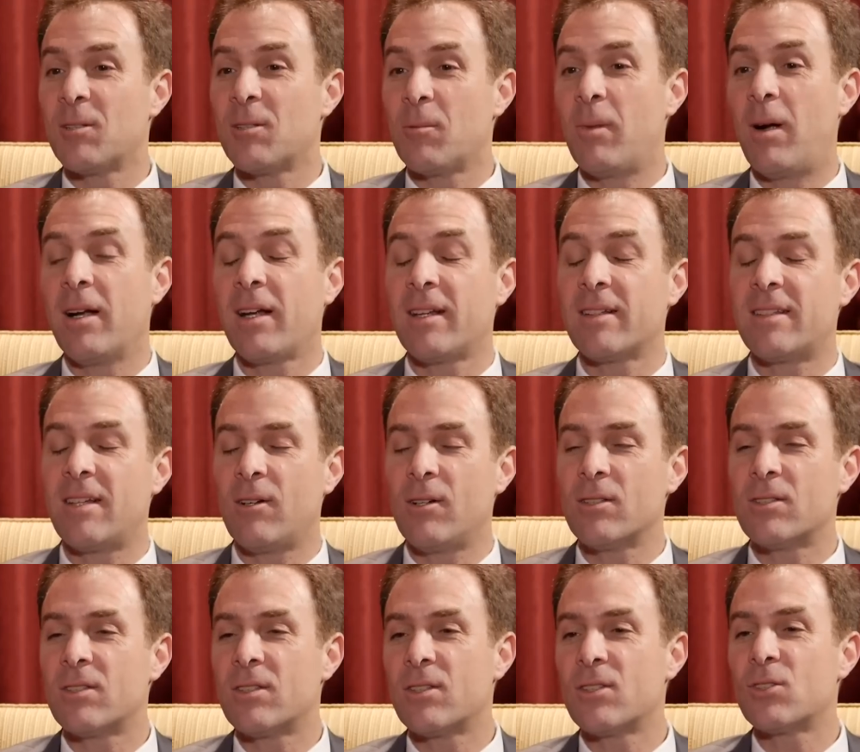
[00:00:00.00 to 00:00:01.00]
So, Monika, tell
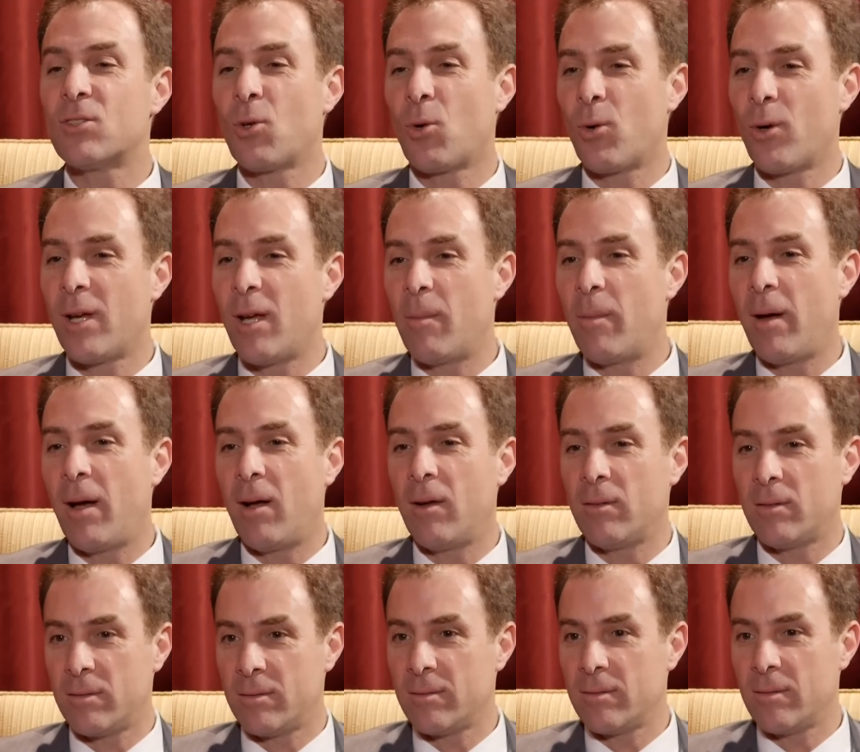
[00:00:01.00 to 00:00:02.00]
us the story
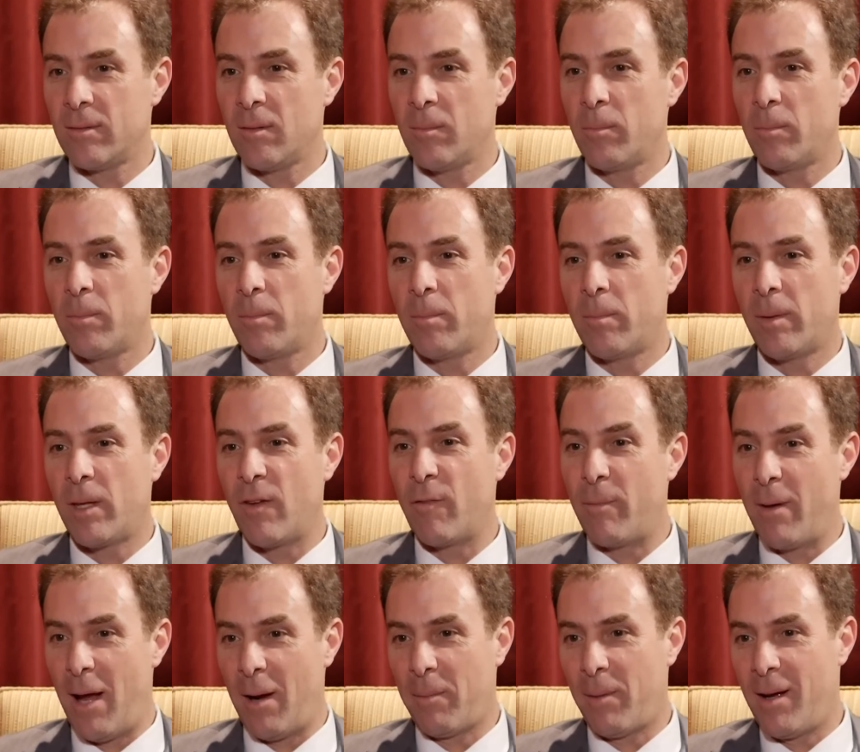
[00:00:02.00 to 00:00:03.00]
about Give
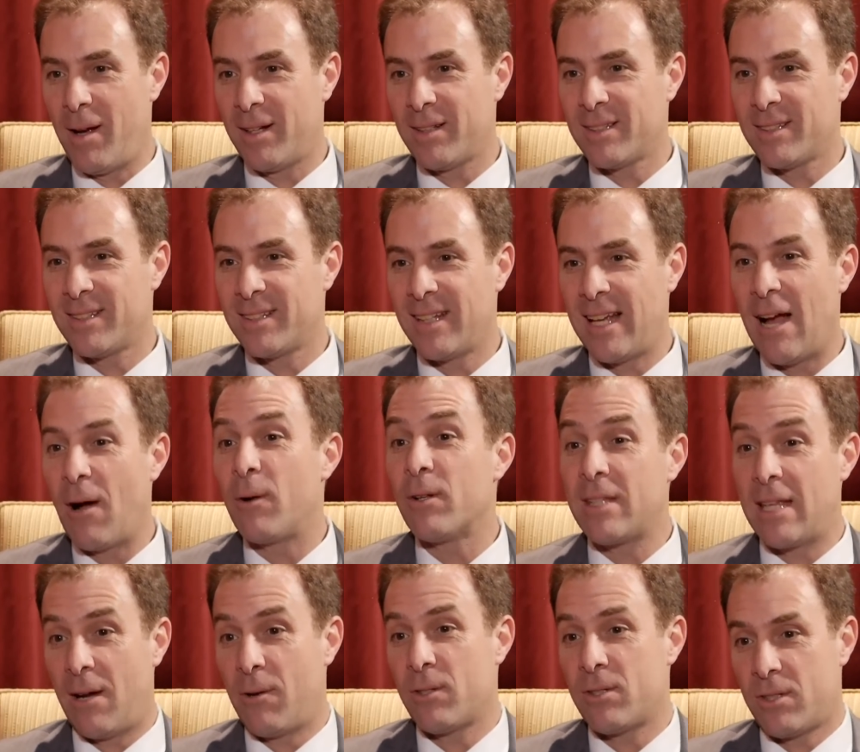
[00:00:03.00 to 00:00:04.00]
Back Box, how
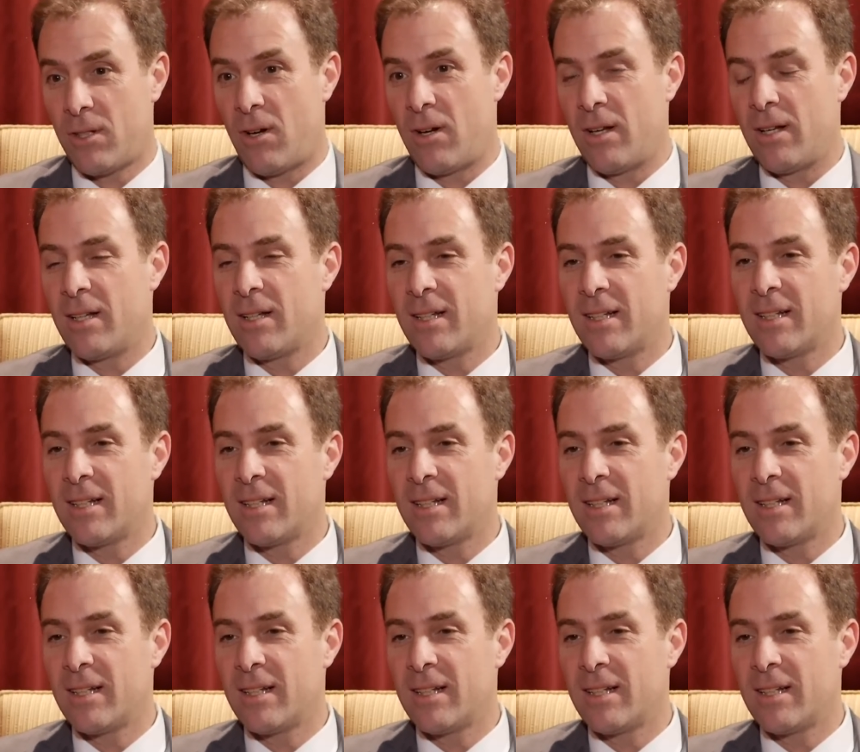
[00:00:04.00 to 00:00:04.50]
it, how it started.